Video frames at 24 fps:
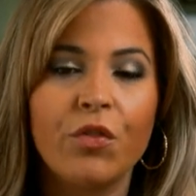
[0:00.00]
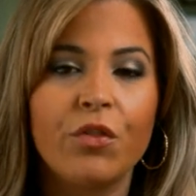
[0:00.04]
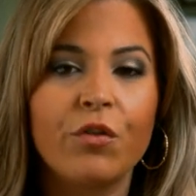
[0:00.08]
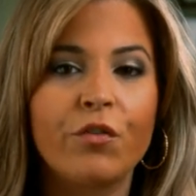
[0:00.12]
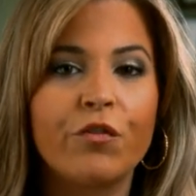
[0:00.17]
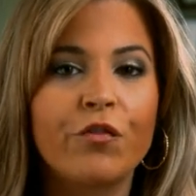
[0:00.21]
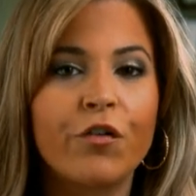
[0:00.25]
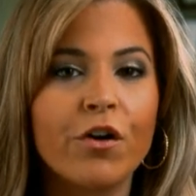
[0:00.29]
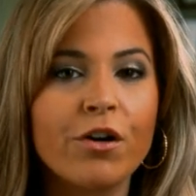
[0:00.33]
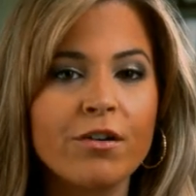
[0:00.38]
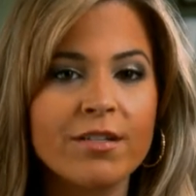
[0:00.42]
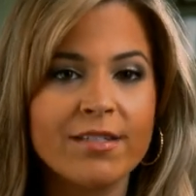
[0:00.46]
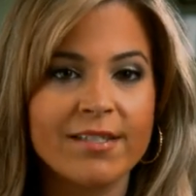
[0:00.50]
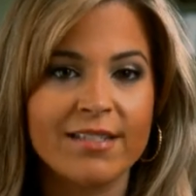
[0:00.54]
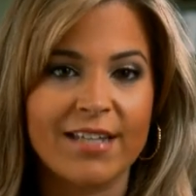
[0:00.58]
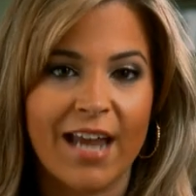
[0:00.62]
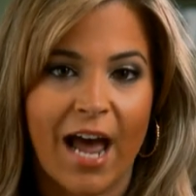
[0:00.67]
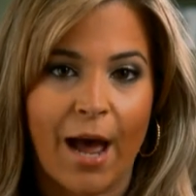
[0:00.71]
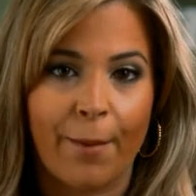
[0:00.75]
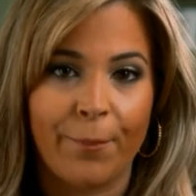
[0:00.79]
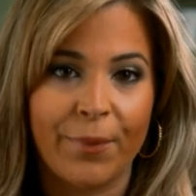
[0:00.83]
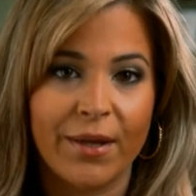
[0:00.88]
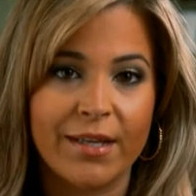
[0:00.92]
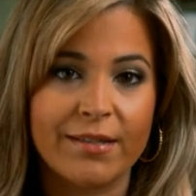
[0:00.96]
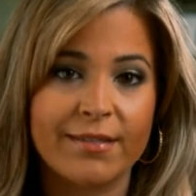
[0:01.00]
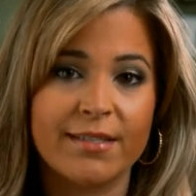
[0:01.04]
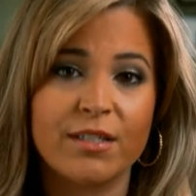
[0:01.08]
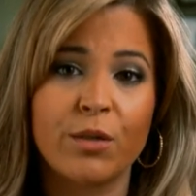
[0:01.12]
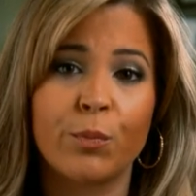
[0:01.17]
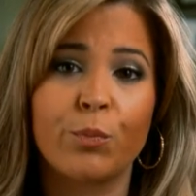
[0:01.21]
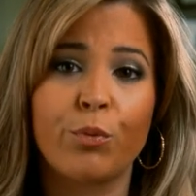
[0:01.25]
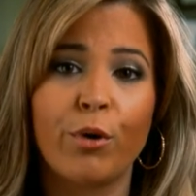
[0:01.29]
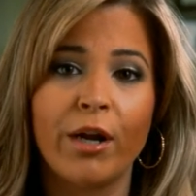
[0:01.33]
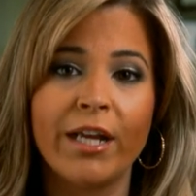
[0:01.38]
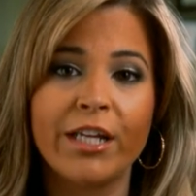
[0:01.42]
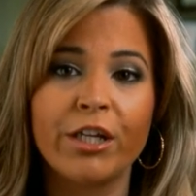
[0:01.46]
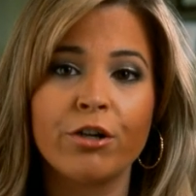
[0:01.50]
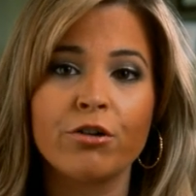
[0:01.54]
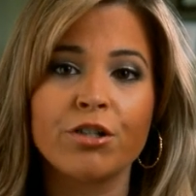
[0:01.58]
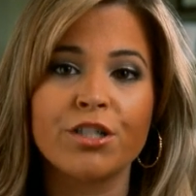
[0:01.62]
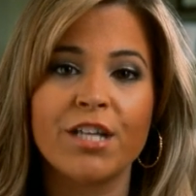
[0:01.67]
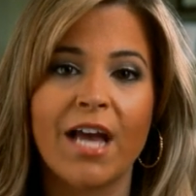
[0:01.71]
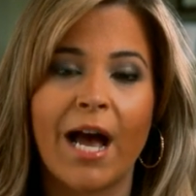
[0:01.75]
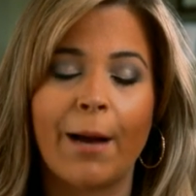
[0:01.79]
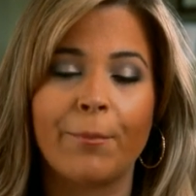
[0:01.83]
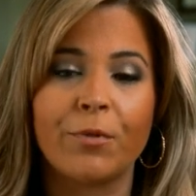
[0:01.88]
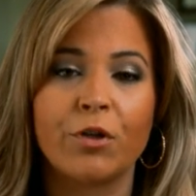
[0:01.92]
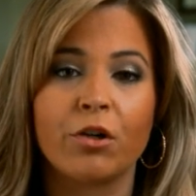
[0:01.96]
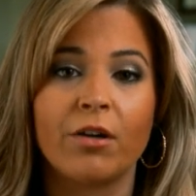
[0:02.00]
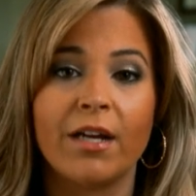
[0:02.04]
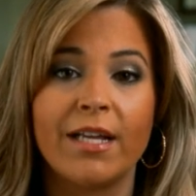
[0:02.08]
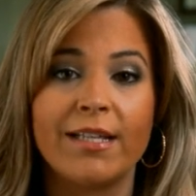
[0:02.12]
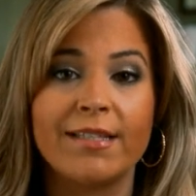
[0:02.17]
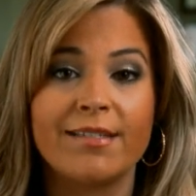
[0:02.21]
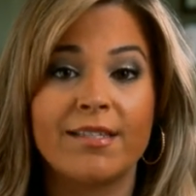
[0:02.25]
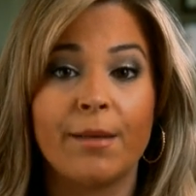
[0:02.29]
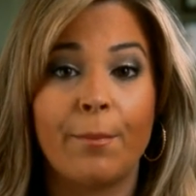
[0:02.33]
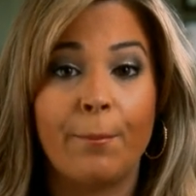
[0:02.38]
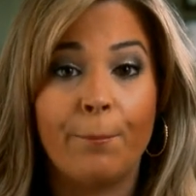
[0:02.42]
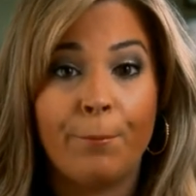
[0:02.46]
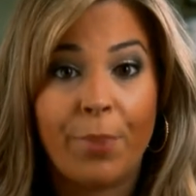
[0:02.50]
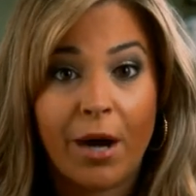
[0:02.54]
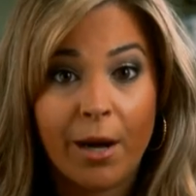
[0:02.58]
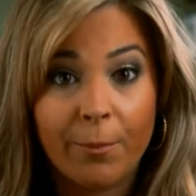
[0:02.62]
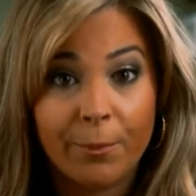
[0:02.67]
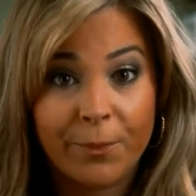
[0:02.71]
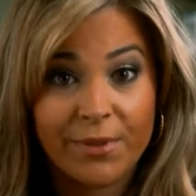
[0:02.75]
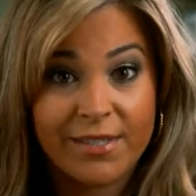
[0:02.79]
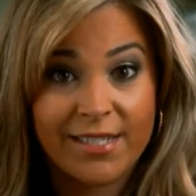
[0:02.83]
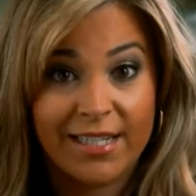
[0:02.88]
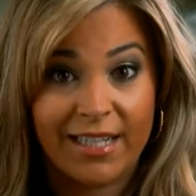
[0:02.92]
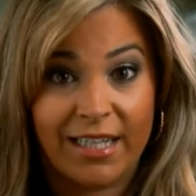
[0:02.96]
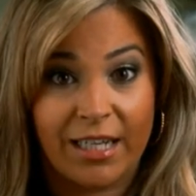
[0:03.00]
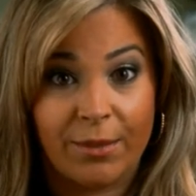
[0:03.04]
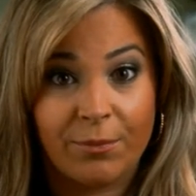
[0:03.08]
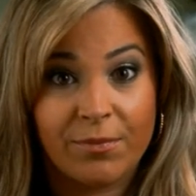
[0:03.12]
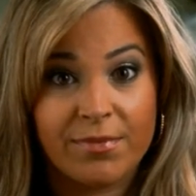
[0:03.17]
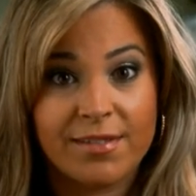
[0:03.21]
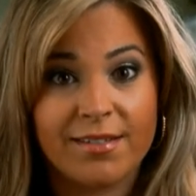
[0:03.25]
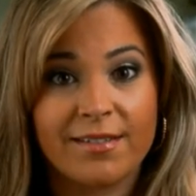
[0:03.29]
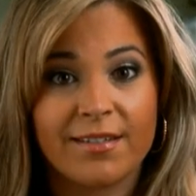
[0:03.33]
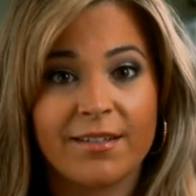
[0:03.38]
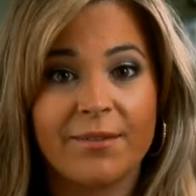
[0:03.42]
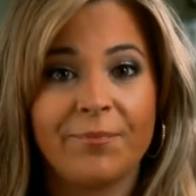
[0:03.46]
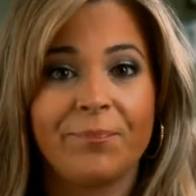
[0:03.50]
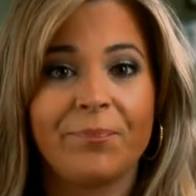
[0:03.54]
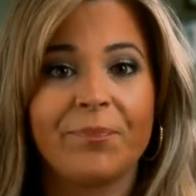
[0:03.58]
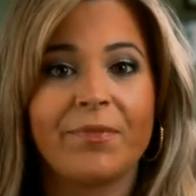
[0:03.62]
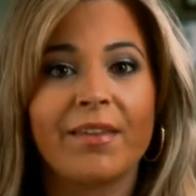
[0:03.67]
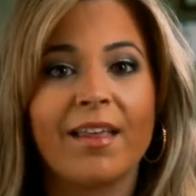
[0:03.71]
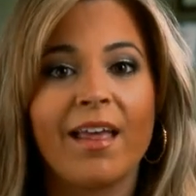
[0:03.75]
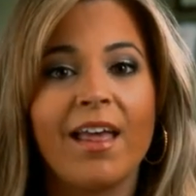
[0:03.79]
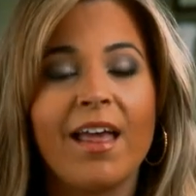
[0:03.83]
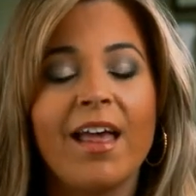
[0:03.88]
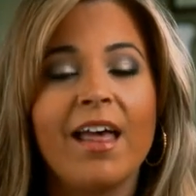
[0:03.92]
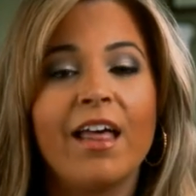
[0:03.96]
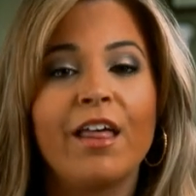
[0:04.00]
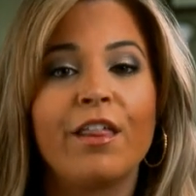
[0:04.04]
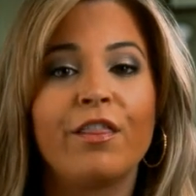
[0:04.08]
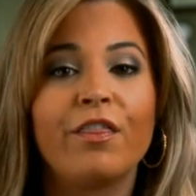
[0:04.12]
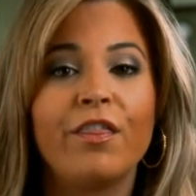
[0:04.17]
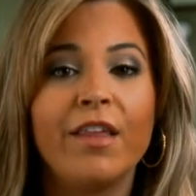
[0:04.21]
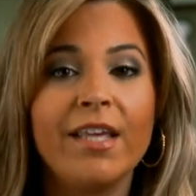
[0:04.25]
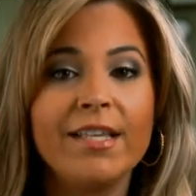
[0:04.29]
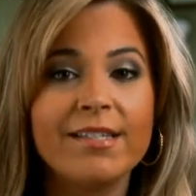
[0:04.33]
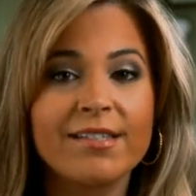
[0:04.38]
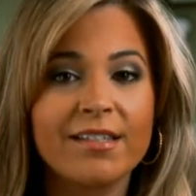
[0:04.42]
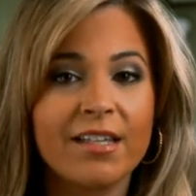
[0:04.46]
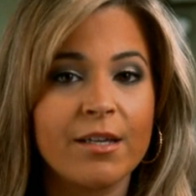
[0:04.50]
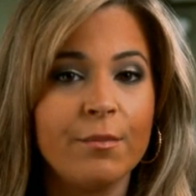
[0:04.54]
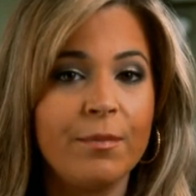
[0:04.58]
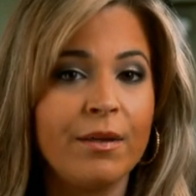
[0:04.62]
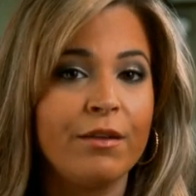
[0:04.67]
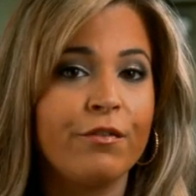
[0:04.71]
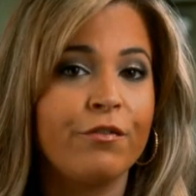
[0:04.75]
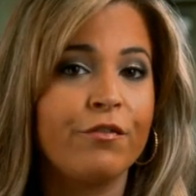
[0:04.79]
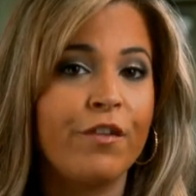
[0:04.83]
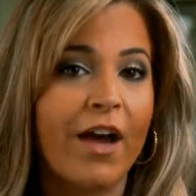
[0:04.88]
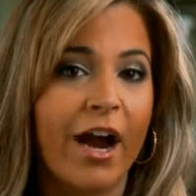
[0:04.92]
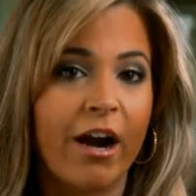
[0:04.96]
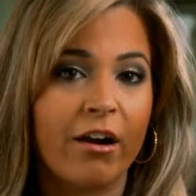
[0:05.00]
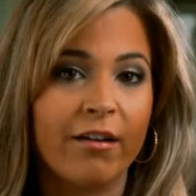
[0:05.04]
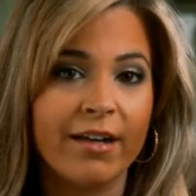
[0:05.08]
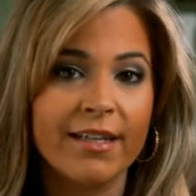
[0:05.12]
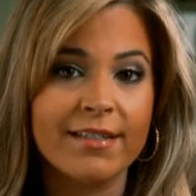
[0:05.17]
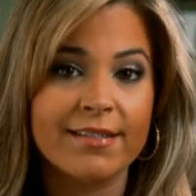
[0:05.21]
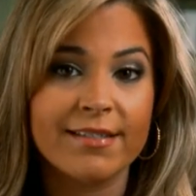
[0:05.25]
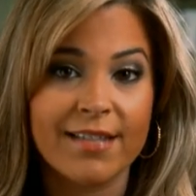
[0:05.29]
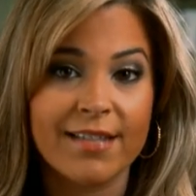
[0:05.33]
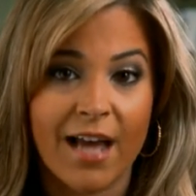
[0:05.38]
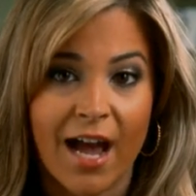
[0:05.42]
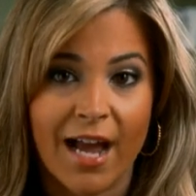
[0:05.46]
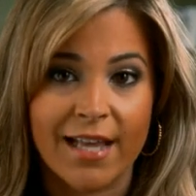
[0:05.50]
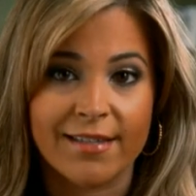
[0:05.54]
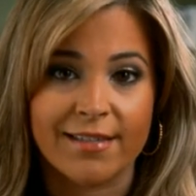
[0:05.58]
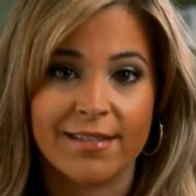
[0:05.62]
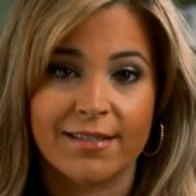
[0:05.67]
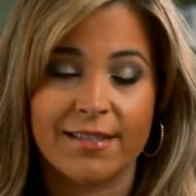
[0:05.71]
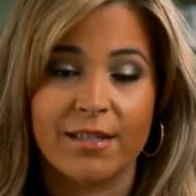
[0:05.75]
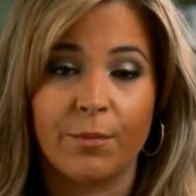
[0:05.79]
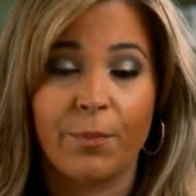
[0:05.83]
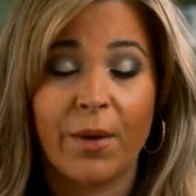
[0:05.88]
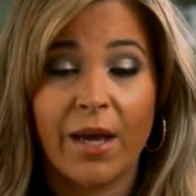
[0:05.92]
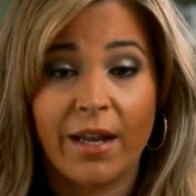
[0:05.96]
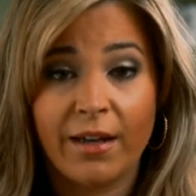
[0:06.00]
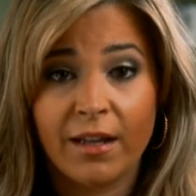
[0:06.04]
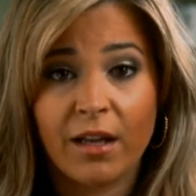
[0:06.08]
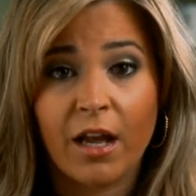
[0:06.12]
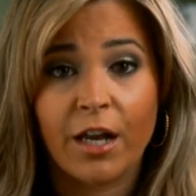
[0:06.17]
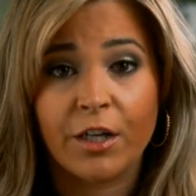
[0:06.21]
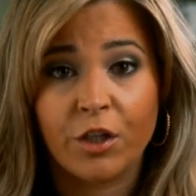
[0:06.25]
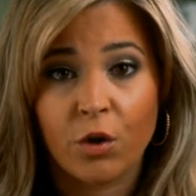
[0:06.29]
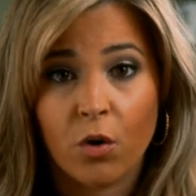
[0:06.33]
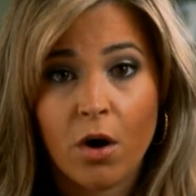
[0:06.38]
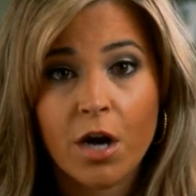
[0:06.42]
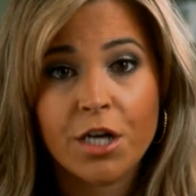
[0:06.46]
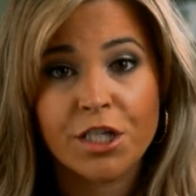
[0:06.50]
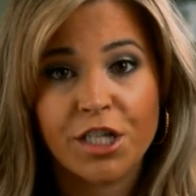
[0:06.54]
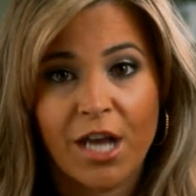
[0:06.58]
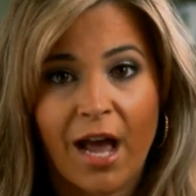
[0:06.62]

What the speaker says: The first step is to break your chapter into bump teams. These can be various sizes depending on your